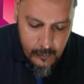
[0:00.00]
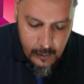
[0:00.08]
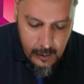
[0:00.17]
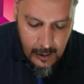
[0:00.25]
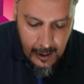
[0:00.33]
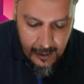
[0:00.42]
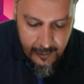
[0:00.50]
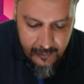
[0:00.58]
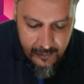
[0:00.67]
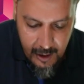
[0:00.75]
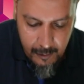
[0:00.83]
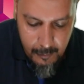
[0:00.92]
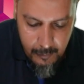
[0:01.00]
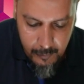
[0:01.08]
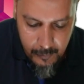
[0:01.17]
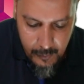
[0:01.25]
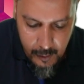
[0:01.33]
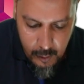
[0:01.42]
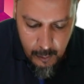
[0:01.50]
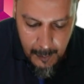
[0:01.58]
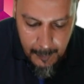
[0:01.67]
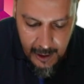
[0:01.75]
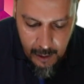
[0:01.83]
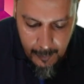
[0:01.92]
RCM to be
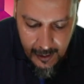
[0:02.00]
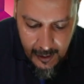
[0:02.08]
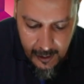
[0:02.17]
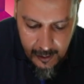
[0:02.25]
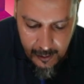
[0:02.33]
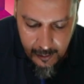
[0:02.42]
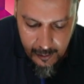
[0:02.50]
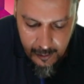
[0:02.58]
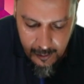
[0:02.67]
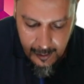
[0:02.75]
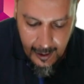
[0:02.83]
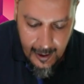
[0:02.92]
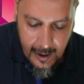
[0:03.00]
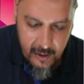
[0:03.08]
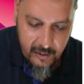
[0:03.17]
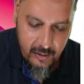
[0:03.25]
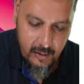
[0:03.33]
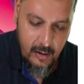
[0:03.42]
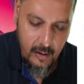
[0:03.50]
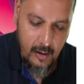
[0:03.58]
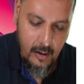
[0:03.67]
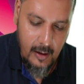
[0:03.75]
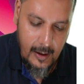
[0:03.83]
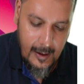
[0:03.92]
paid by cash
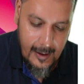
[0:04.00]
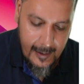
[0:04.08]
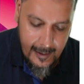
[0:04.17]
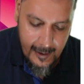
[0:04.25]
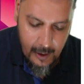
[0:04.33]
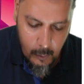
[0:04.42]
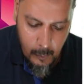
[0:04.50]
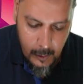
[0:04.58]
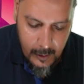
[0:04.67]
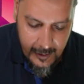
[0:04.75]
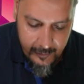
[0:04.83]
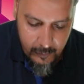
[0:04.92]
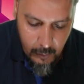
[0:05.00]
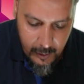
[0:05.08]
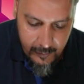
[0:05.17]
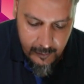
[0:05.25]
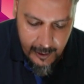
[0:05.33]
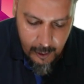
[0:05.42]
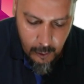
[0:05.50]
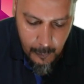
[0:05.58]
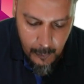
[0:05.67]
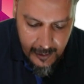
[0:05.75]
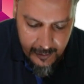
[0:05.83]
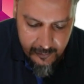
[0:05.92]
and net output tax. What is net output
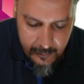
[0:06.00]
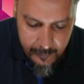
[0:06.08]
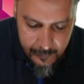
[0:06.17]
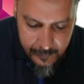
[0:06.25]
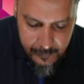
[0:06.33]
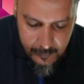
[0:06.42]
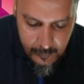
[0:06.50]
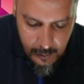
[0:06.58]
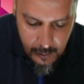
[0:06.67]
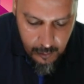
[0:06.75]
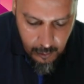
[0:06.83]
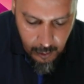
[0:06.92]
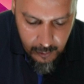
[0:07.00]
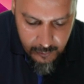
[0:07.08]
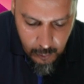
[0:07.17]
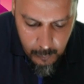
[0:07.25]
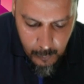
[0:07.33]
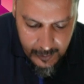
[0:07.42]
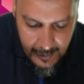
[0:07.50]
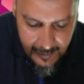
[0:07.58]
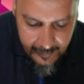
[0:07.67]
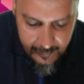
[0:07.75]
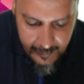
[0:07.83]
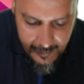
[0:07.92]
tax? Gross output
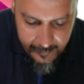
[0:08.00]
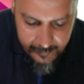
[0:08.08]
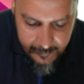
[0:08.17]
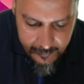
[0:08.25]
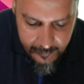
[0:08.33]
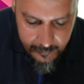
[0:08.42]
tax less